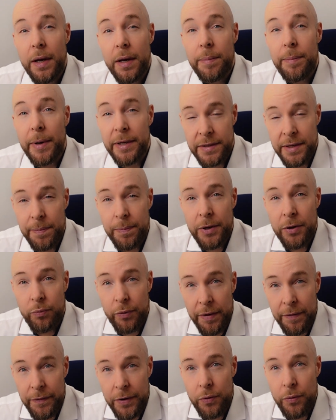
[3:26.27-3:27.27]
By simply
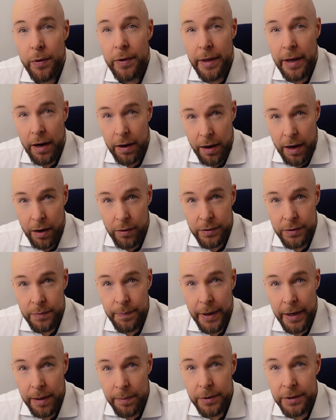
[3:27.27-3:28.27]
reviewing their accounts
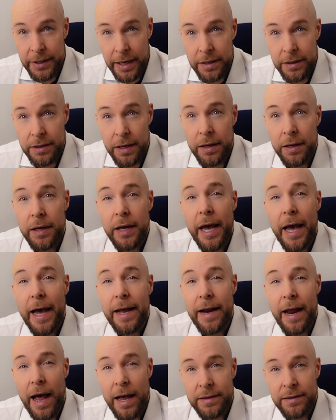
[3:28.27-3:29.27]
payable data
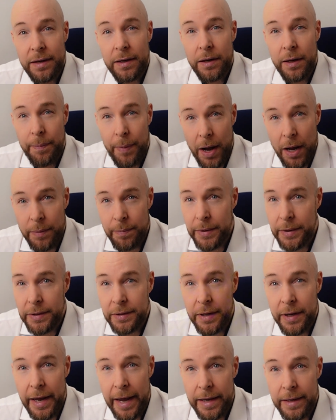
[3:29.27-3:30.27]
and asking
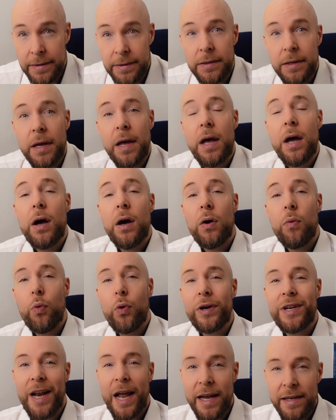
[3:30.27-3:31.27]
department heads
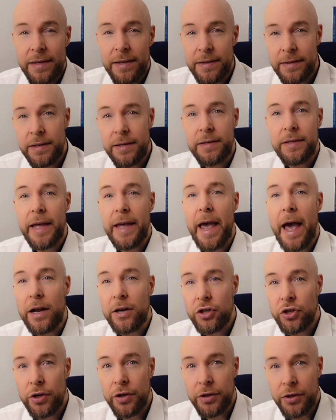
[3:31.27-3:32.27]
what licenses they
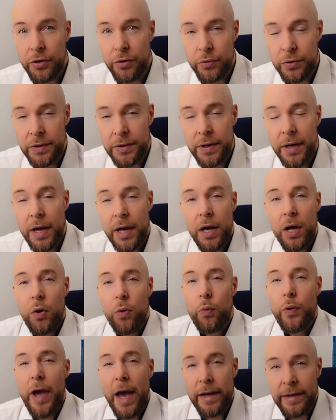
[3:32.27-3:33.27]
actually used,
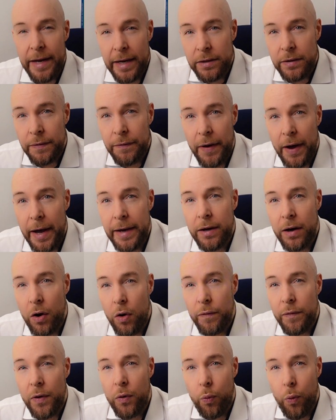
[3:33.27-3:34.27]
we identified
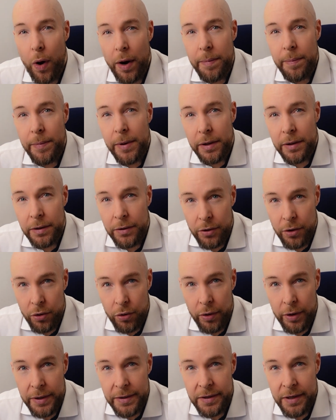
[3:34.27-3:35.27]
over €1
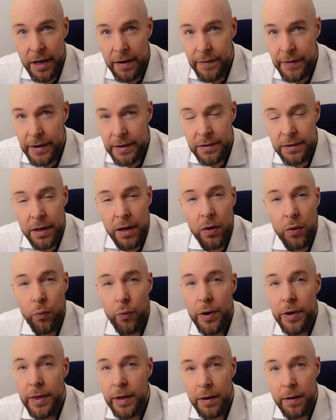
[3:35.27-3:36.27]
million in savings
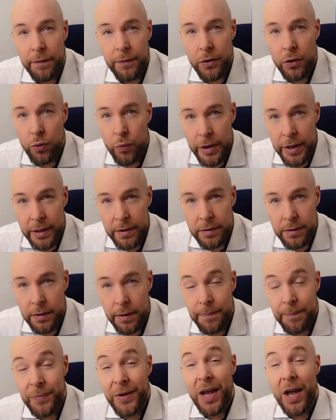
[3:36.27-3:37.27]
within a few weeks.
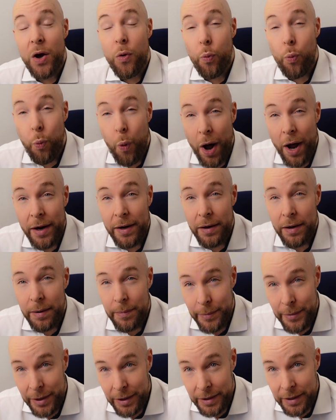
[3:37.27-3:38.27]
1
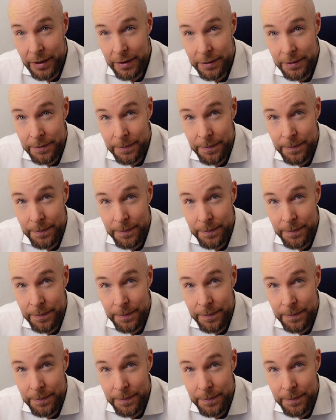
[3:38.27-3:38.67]
million.